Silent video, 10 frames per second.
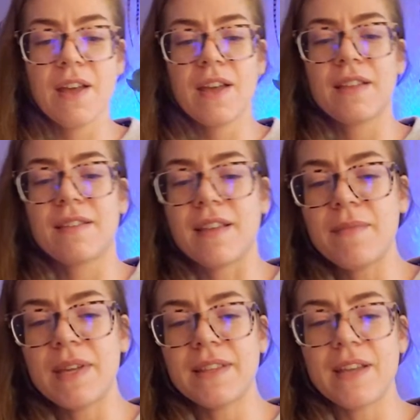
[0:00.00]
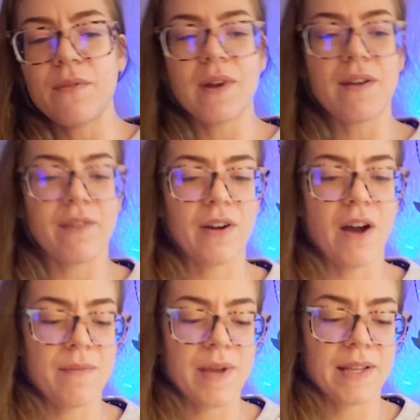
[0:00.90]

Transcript: seemingly whatever comment.